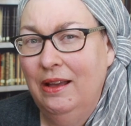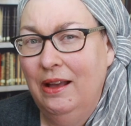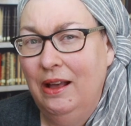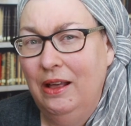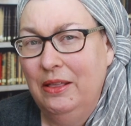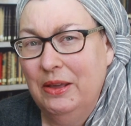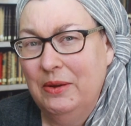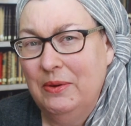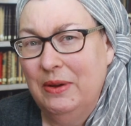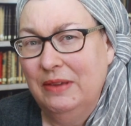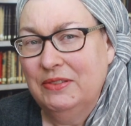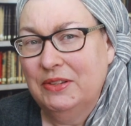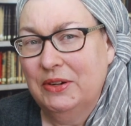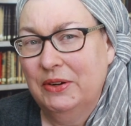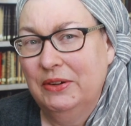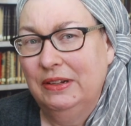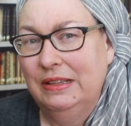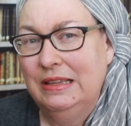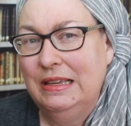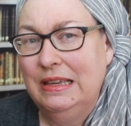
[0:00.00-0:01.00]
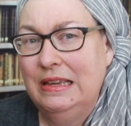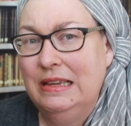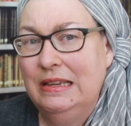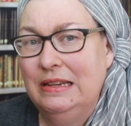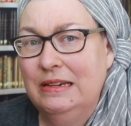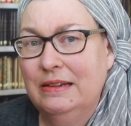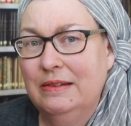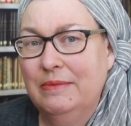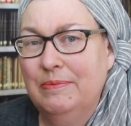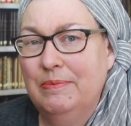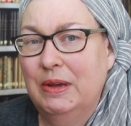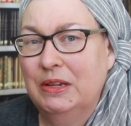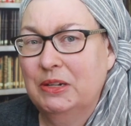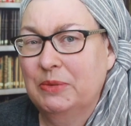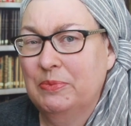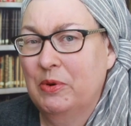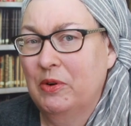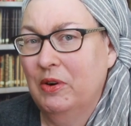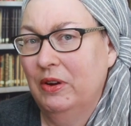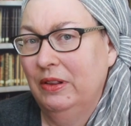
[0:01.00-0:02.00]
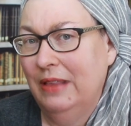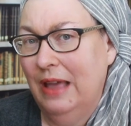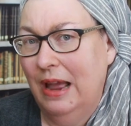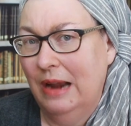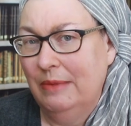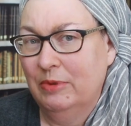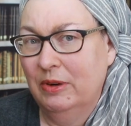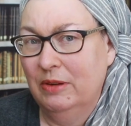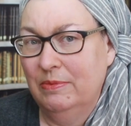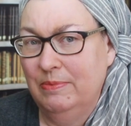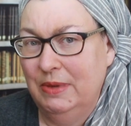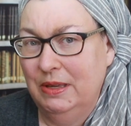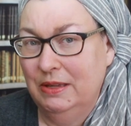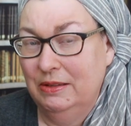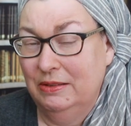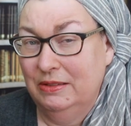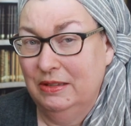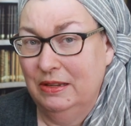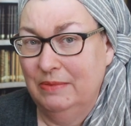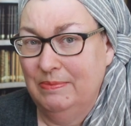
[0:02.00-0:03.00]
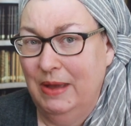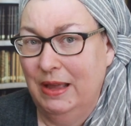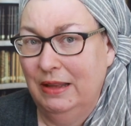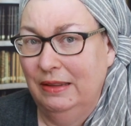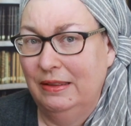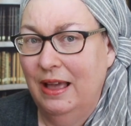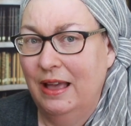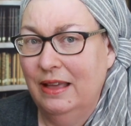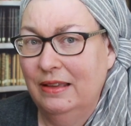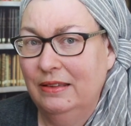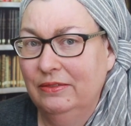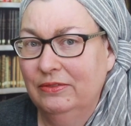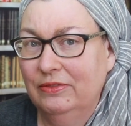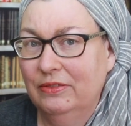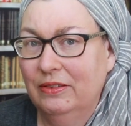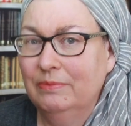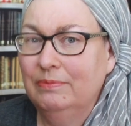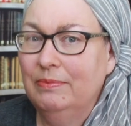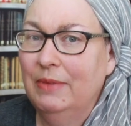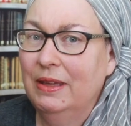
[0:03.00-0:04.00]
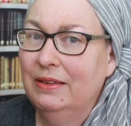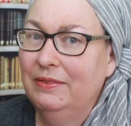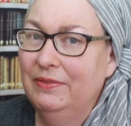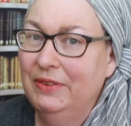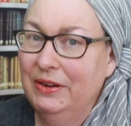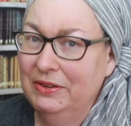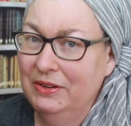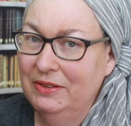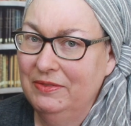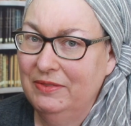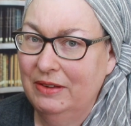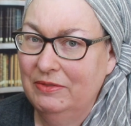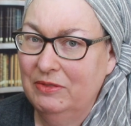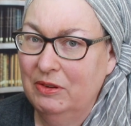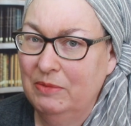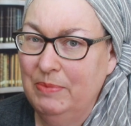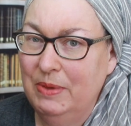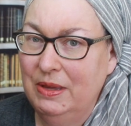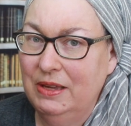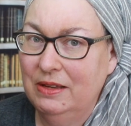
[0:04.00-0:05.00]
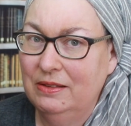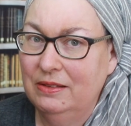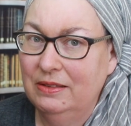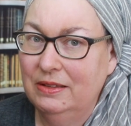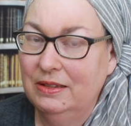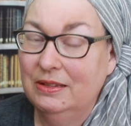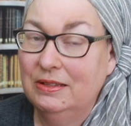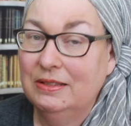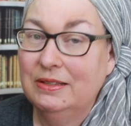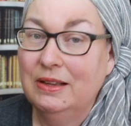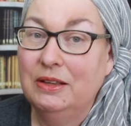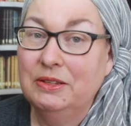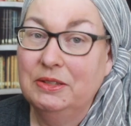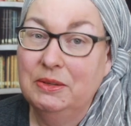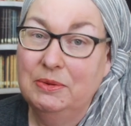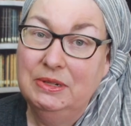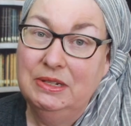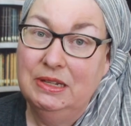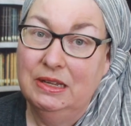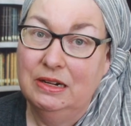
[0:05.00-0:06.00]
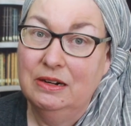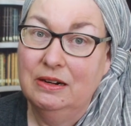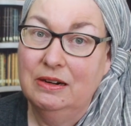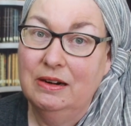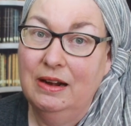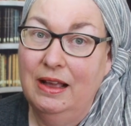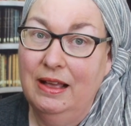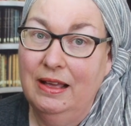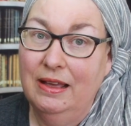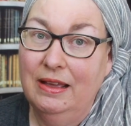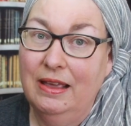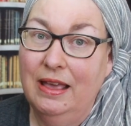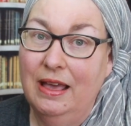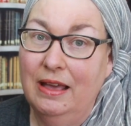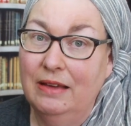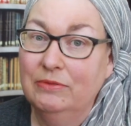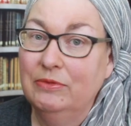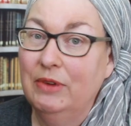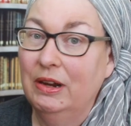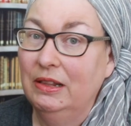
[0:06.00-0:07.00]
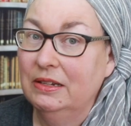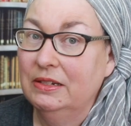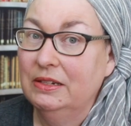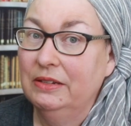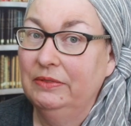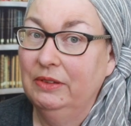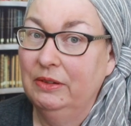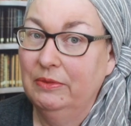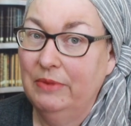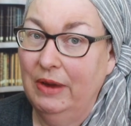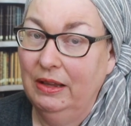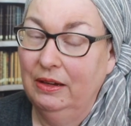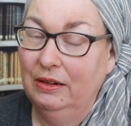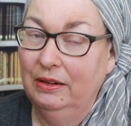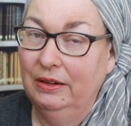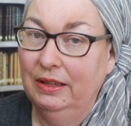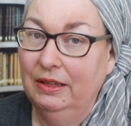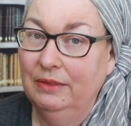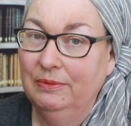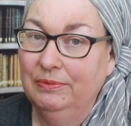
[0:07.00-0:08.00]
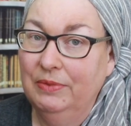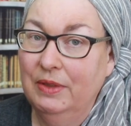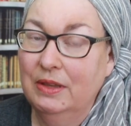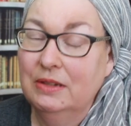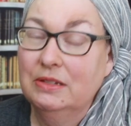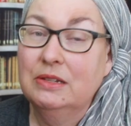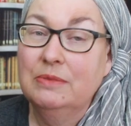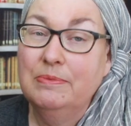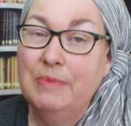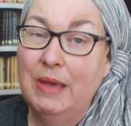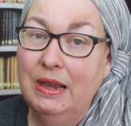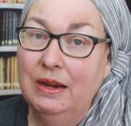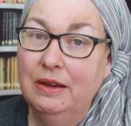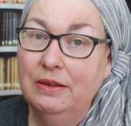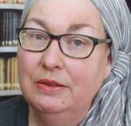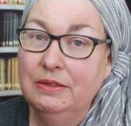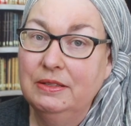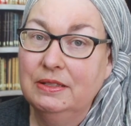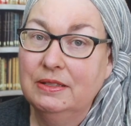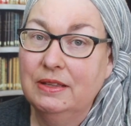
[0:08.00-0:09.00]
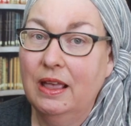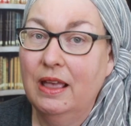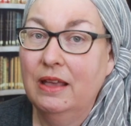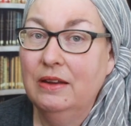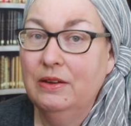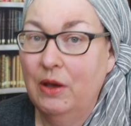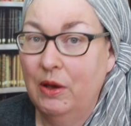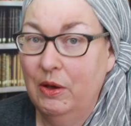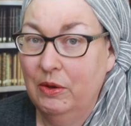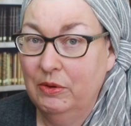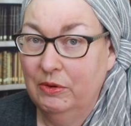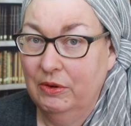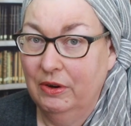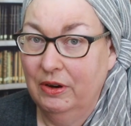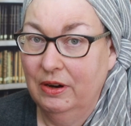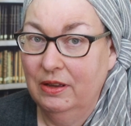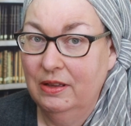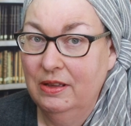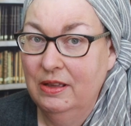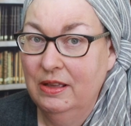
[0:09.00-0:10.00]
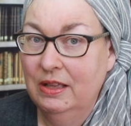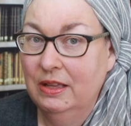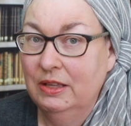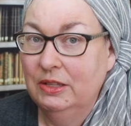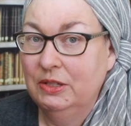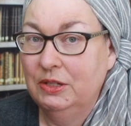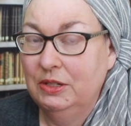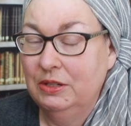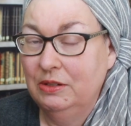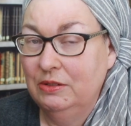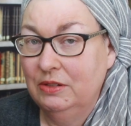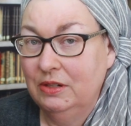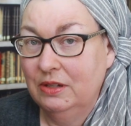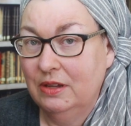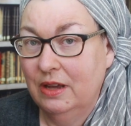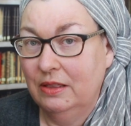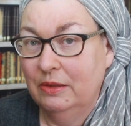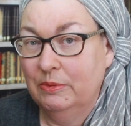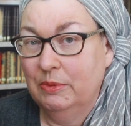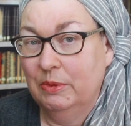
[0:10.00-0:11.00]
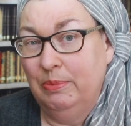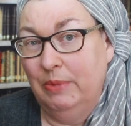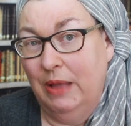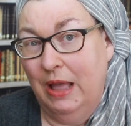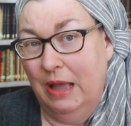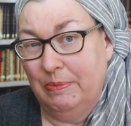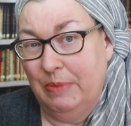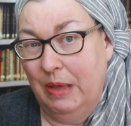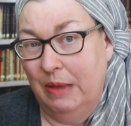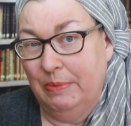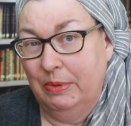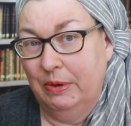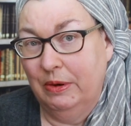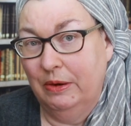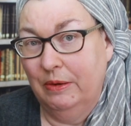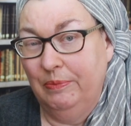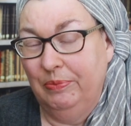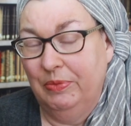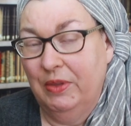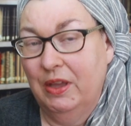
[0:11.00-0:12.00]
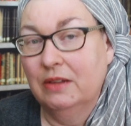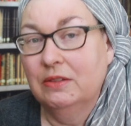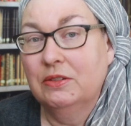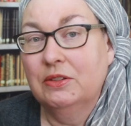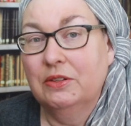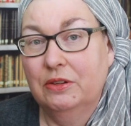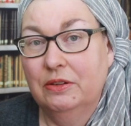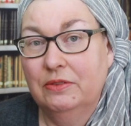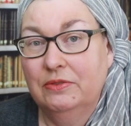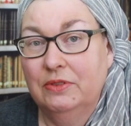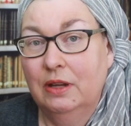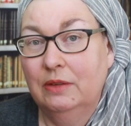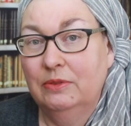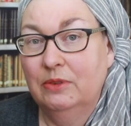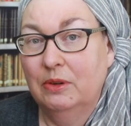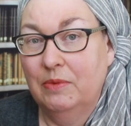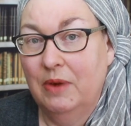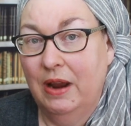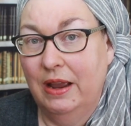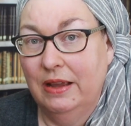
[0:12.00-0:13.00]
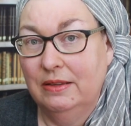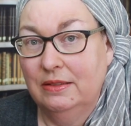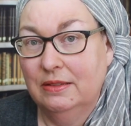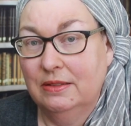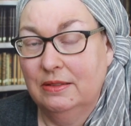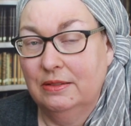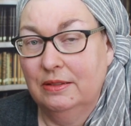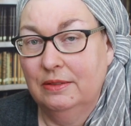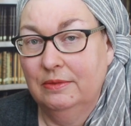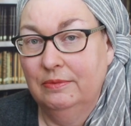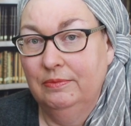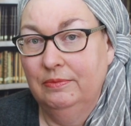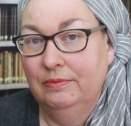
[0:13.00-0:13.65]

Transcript: Although I've certainly eaten much more elaborate meals in my life, my very favorite meal is also a dinner I have relatively regularly. Tomatoes and okra stewed together with black pepper and served over rice.